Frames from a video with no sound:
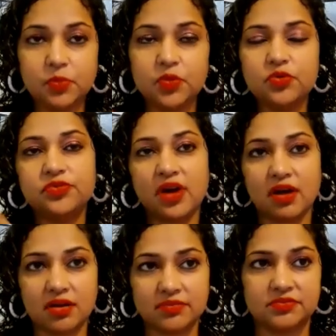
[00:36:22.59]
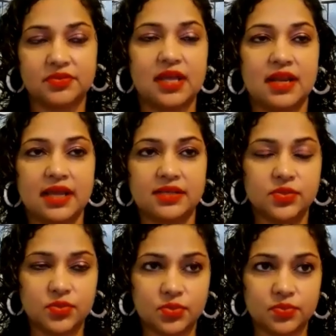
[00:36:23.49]
proof of a
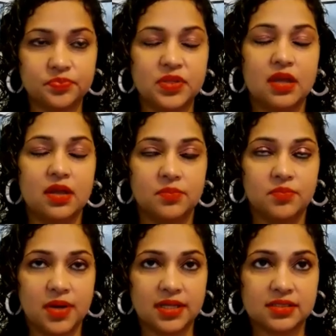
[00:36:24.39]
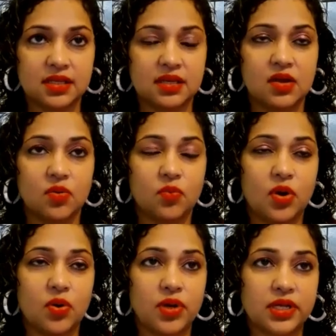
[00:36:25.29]
nice home, but
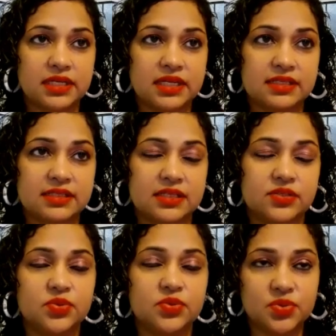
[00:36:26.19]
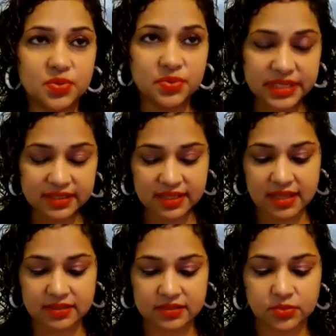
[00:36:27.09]
what it is knowing
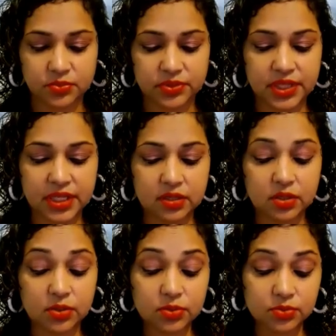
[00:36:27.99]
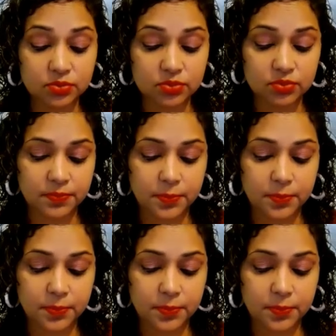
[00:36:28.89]
that within you